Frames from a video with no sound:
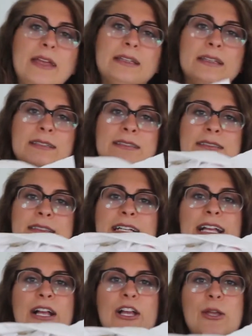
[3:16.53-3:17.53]
then you
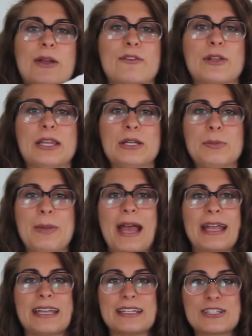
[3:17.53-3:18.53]
have your little
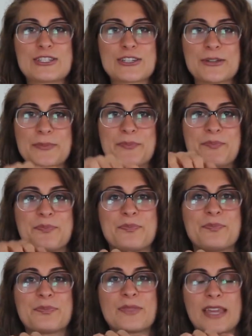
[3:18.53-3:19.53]
package
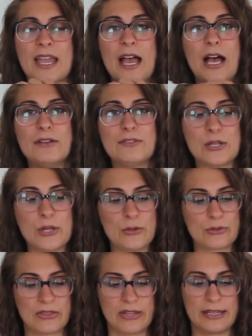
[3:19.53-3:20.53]
of
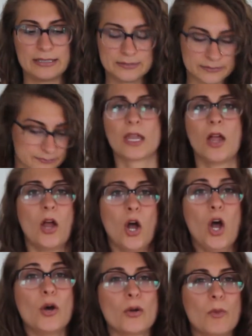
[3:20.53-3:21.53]
clothing.
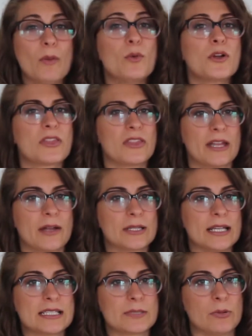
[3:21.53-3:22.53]
Oh, and one more thing I
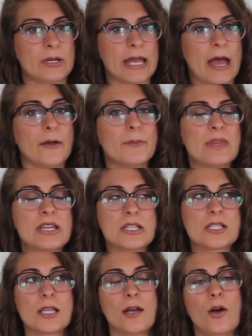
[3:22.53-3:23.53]
would like to point out.
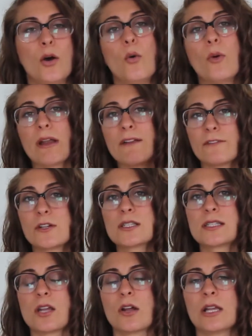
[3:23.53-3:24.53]
So when I
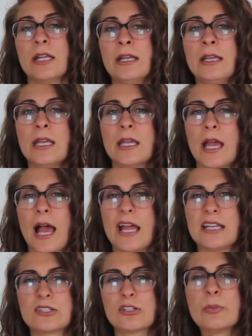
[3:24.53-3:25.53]
first started,
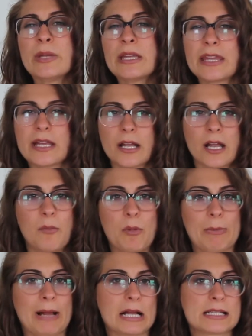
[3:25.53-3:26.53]
it took me like a
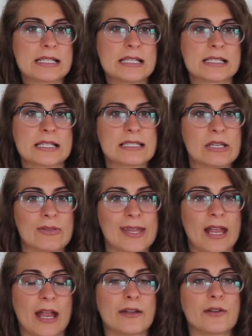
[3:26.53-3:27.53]
couple boxes until
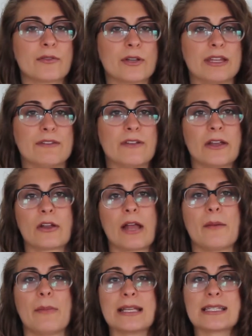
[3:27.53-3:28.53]
they kind of really figured
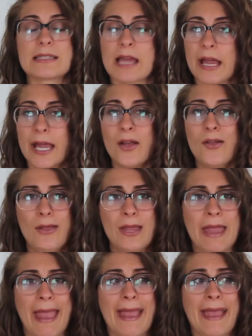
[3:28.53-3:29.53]
out my style.
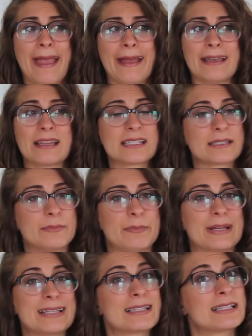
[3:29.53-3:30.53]
And
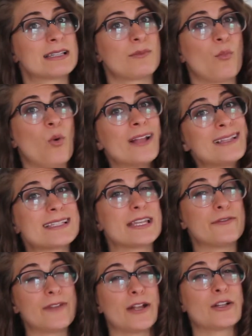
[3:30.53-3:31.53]
But once
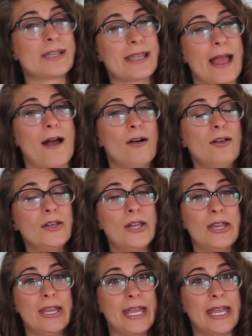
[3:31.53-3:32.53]
they figured it out,
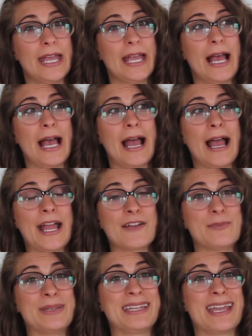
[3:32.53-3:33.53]

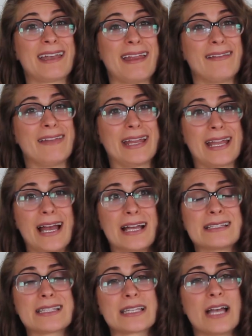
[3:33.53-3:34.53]
I've been getting like
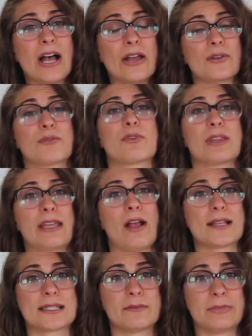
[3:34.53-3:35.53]
a ton of really
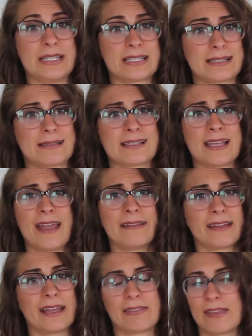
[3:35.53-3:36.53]
awesome pieces
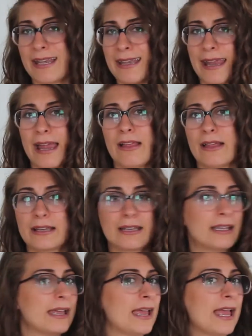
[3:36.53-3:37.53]
and like they nail it
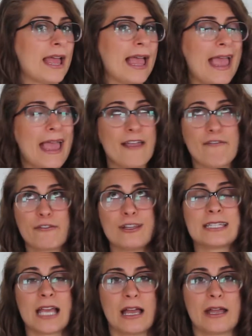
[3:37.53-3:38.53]

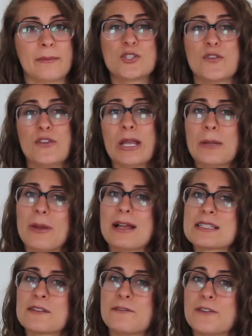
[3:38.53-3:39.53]
every time. So if you get a
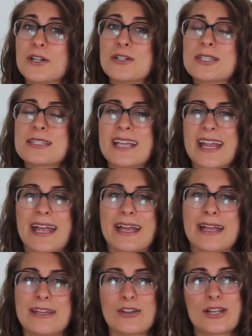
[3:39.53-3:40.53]
box at first
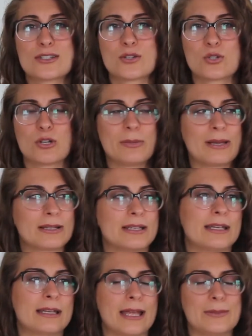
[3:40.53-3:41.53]
and you're not so sure about
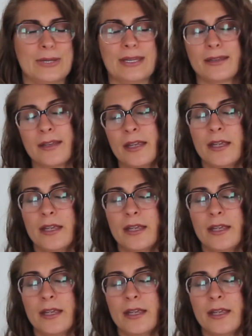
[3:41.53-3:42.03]
it, I mean,